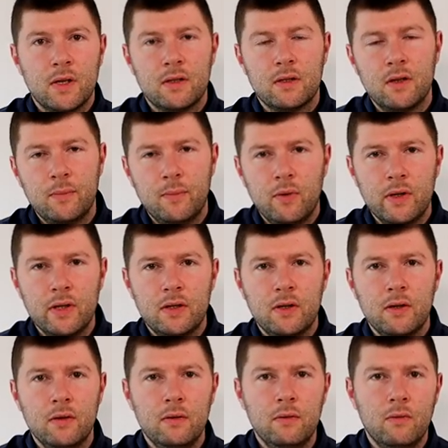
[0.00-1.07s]
So point
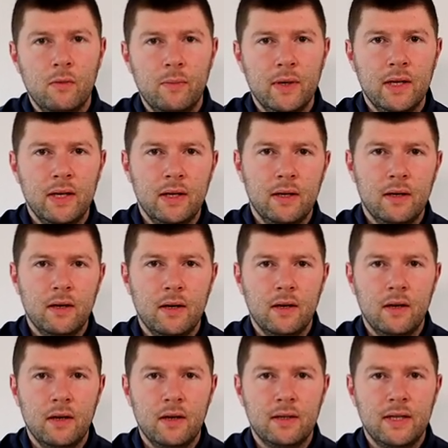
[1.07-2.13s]
two will be
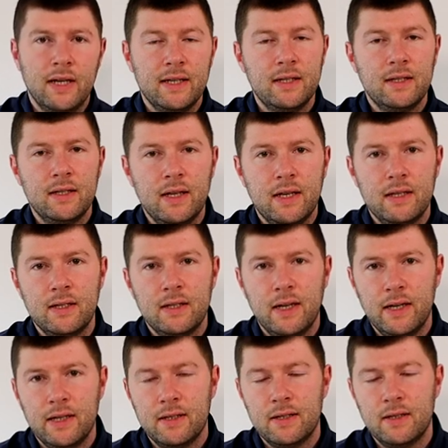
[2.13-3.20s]
uh, test, test,
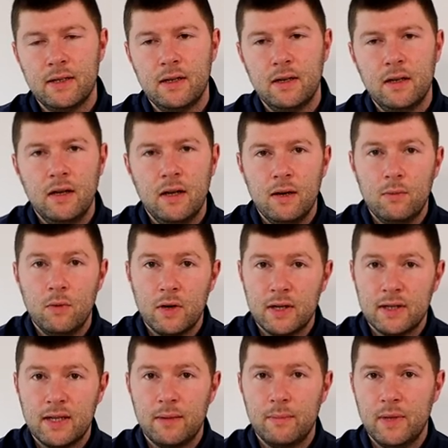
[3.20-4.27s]
test. And what
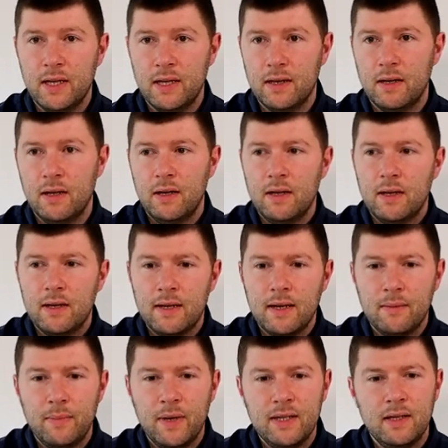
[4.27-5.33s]
does that mean?
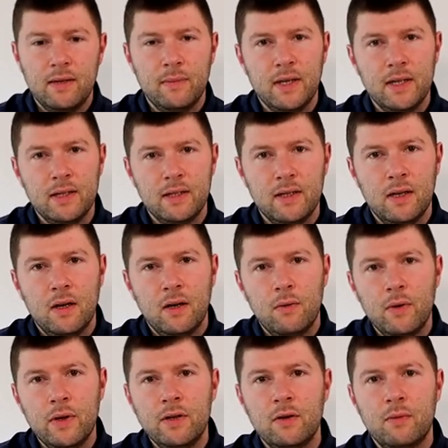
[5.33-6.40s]
That basically means
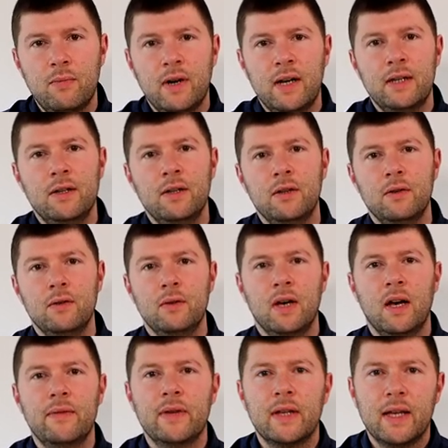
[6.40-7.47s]
when you're brand new, you
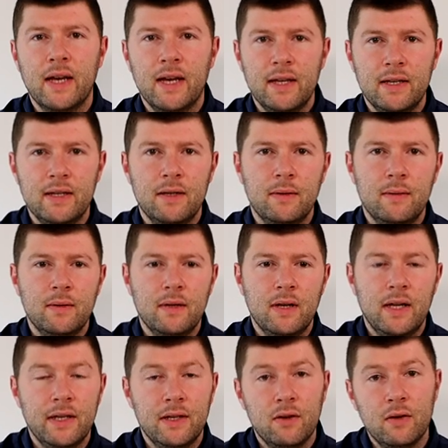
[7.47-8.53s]
haven't gained
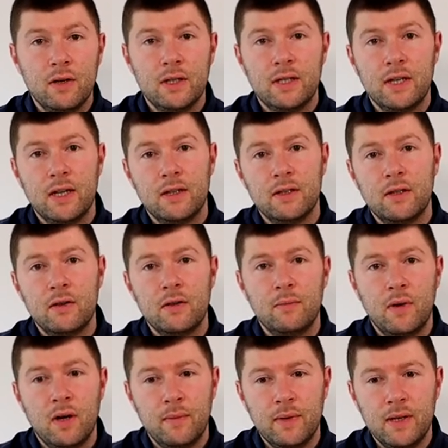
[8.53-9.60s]
any knowledge yet. So you
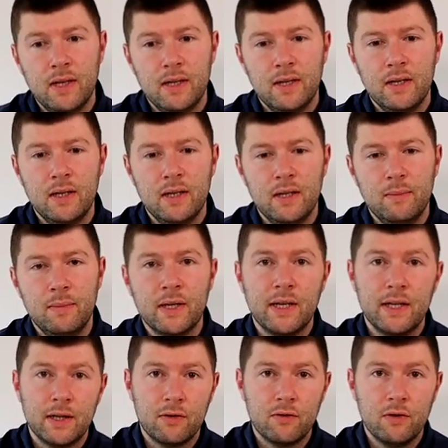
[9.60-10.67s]
might be in the
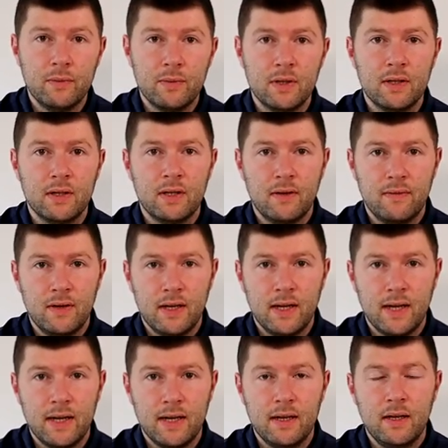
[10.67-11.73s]
beginner groups and stuff like
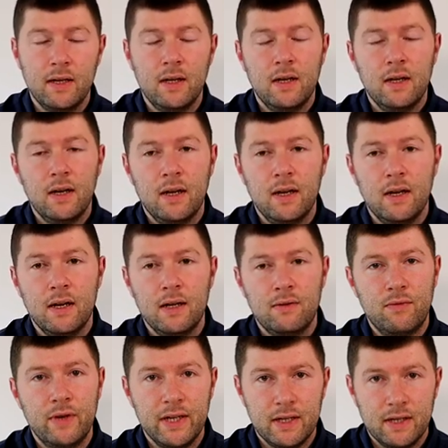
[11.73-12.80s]
that,
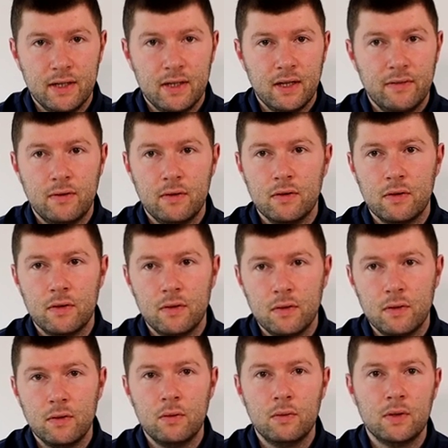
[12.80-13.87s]
and reading stuff on
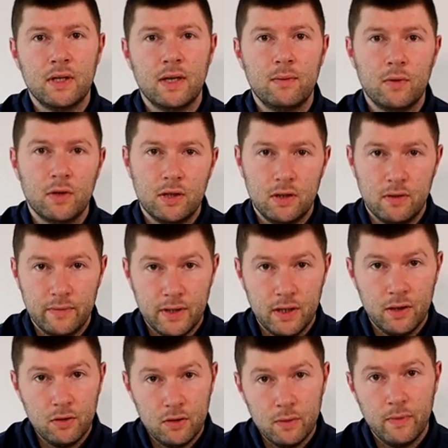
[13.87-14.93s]
Google's and watching
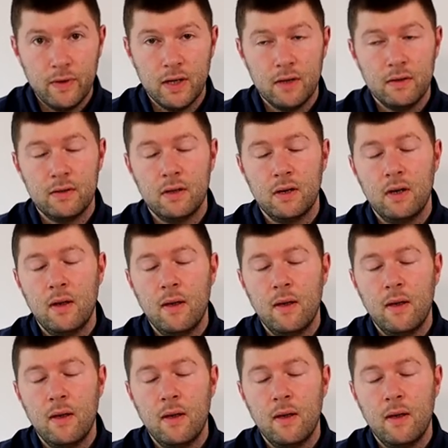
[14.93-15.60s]
obviously YouTube videos.